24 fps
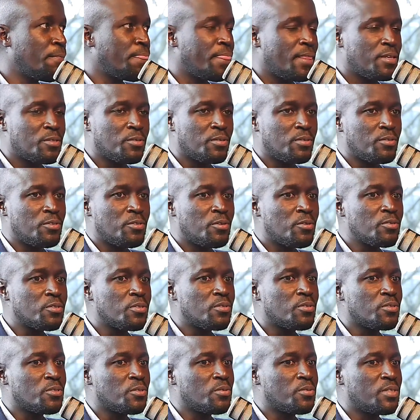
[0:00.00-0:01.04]
So you also
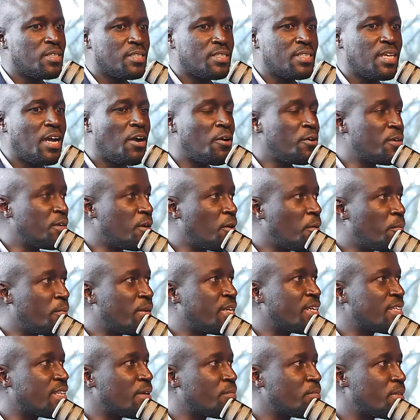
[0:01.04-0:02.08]
show this is how you're
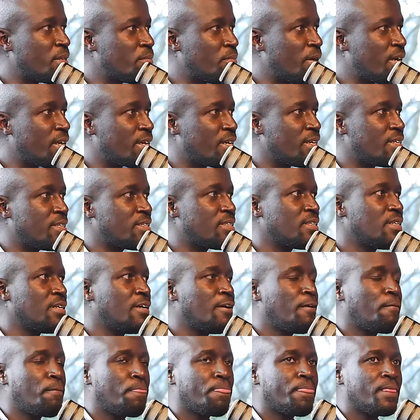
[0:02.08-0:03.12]
opening up the market.
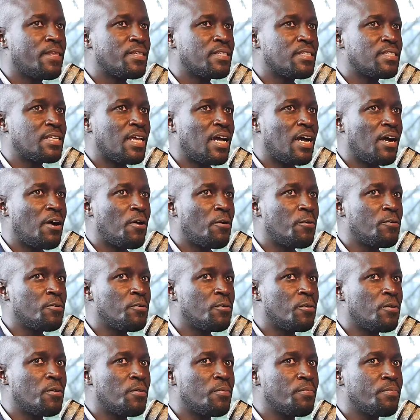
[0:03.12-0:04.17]
This is how
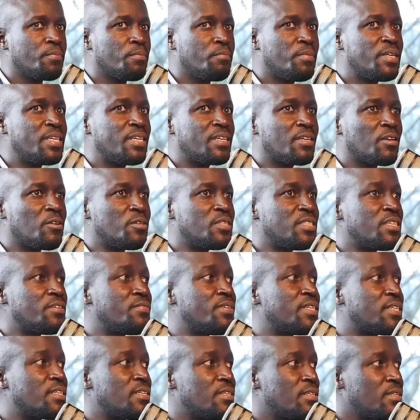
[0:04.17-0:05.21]
you're bringing
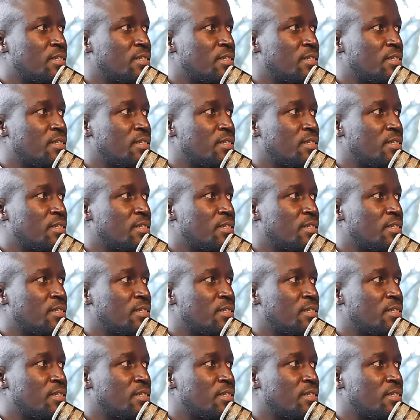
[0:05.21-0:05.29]
longevity,